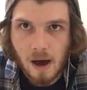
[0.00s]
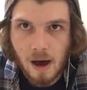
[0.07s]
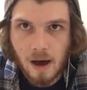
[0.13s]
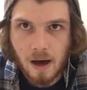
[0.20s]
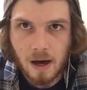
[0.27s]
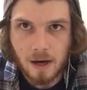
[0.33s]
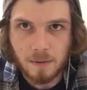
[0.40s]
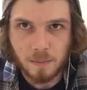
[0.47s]

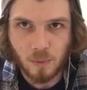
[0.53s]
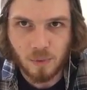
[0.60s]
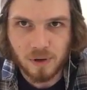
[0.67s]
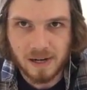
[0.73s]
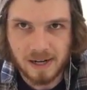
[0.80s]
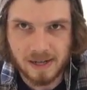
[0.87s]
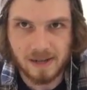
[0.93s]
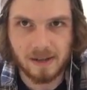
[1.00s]
were
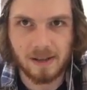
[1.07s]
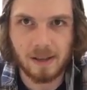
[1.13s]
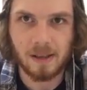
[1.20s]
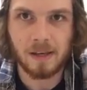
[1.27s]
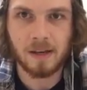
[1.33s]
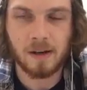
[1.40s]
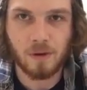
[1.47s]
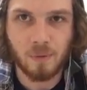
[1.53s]
kind of,
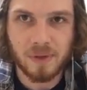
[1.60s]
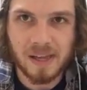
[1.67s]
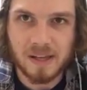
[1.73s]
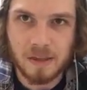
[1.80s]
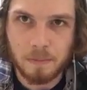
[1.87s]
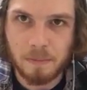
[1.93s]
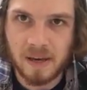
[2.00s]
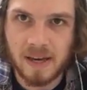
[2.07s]
you know, without
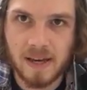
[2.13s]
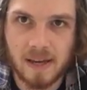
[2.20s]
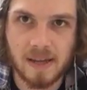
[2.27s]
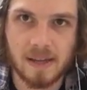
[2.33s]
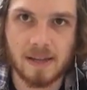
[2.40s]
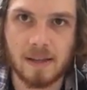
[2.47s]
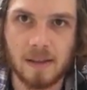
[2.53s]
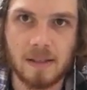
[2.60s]
the pick
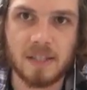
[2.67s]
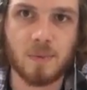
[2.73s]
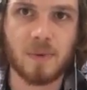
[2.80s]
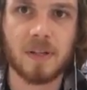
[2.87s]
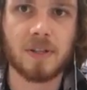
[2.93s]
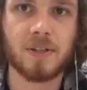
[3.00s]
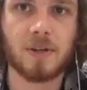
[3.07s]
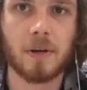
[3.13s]
and these
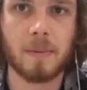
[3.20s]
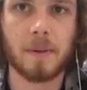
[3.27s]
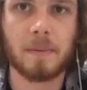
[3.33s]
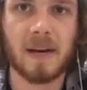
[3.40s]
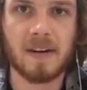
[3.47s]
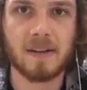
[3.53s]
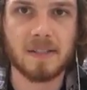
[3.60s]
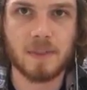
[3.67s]
weird strumming
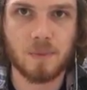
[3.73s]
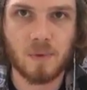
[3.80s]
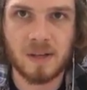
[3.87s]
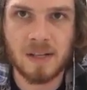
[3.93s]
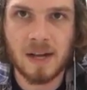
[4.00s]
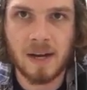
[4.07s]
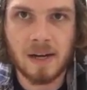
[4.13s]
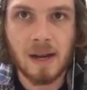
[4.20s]
patterns and
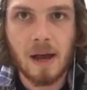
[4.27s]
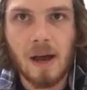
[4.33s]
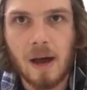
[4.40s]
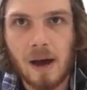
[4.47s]
whatnot,